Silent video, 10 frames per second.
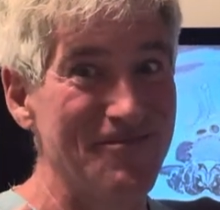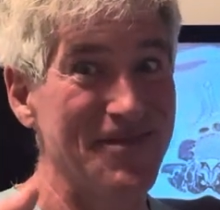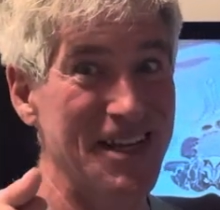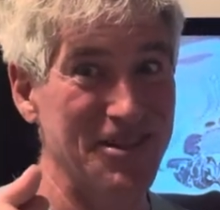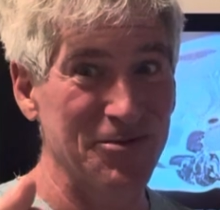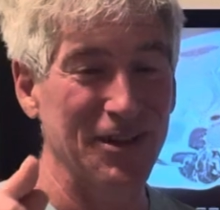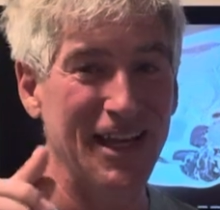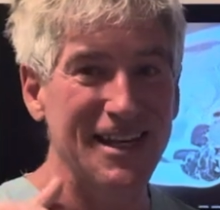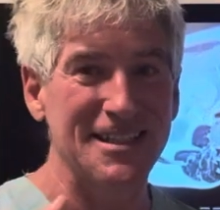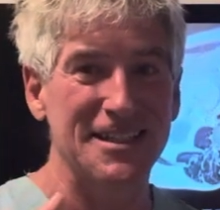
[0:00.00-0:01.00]
It's
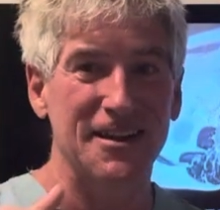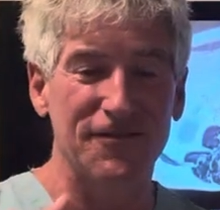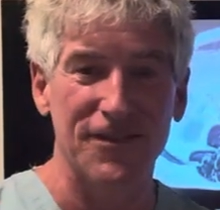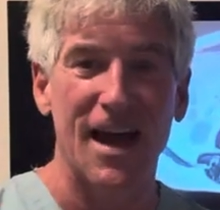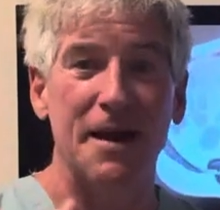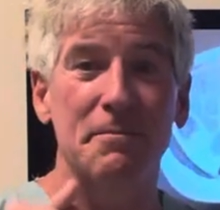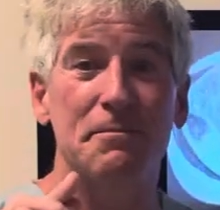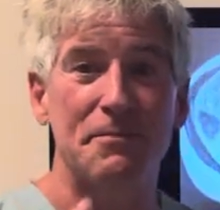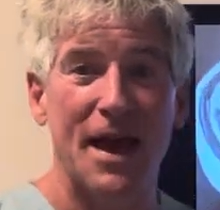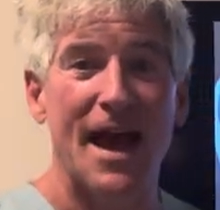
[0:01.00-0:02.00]
related to fat,
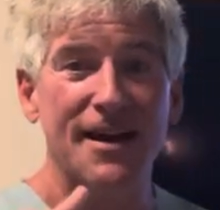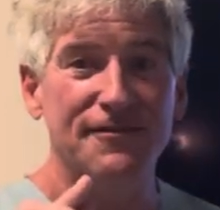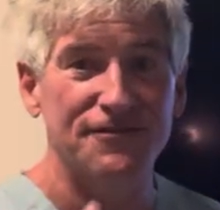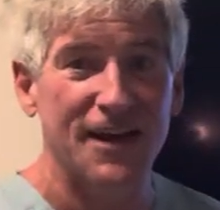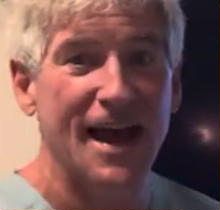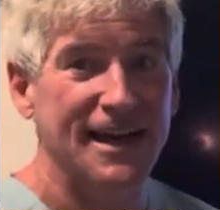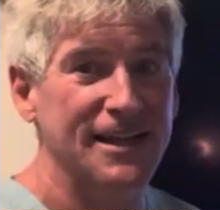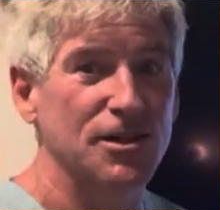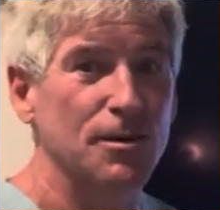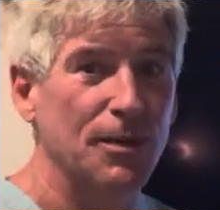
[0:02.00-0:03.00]
bad fat
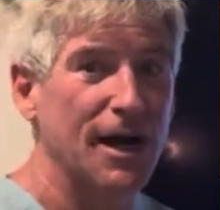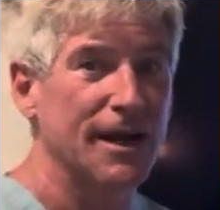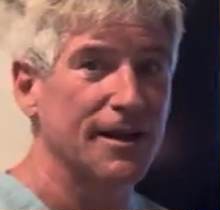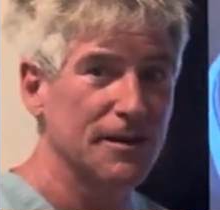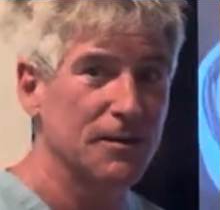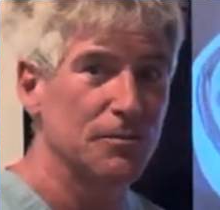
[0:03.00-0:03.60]
in your body, in